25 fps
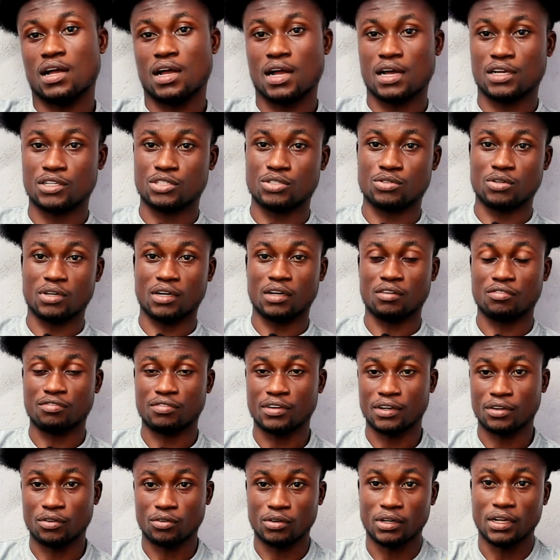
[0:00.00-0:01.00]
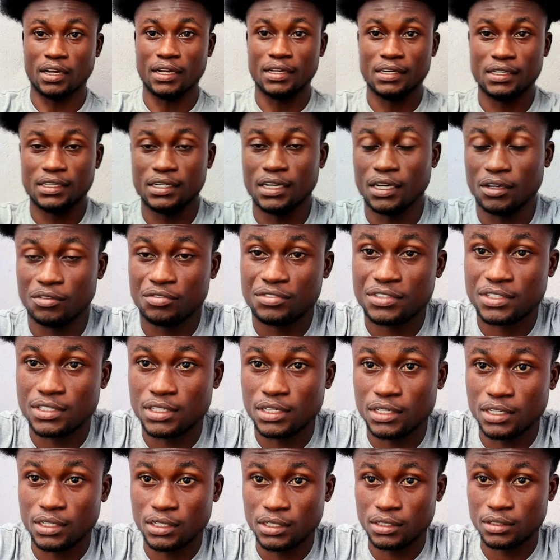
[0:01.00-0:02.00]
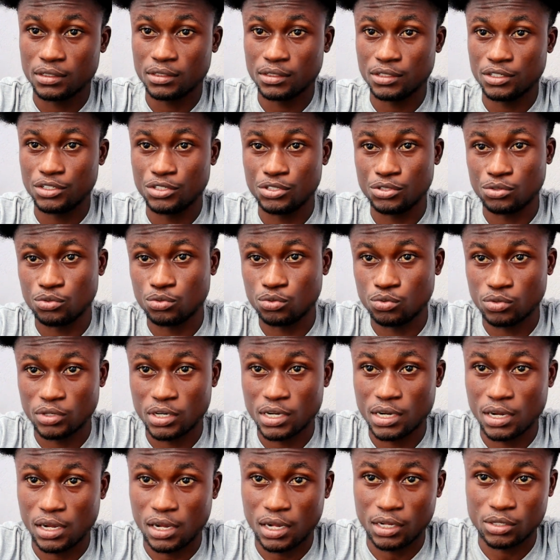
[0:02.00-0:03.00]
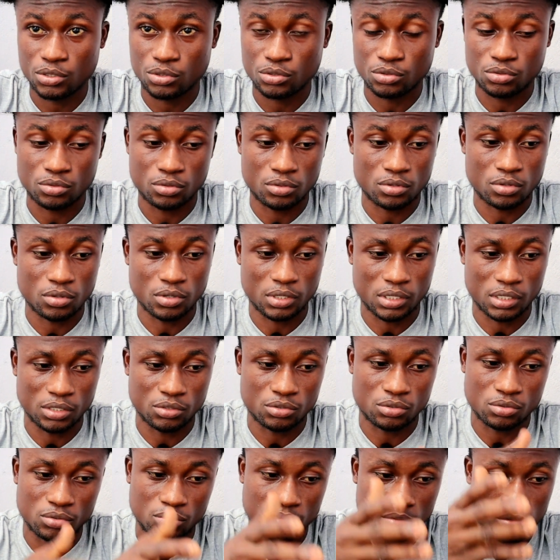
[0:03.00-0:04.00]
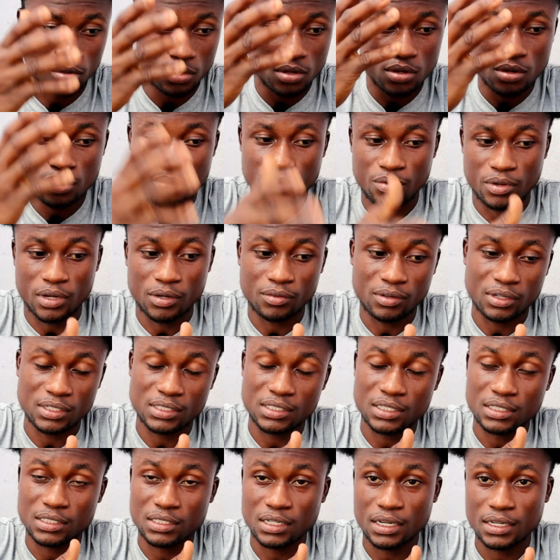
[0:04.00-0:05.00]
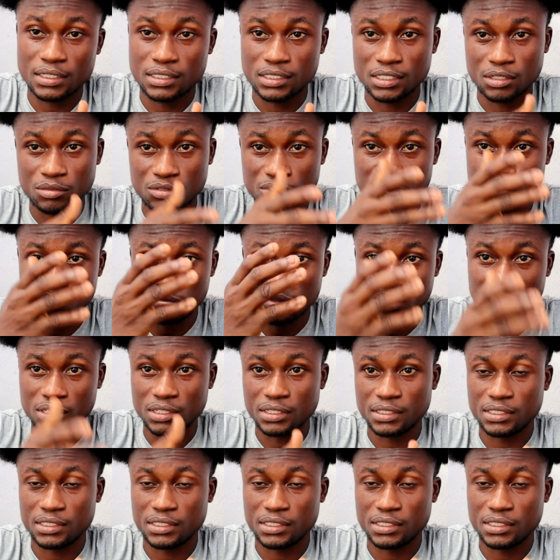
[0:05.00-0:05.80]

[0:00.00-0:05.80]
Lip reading: as you're gonna find on any FTA decoder at all. Okay, so you have the satellite names being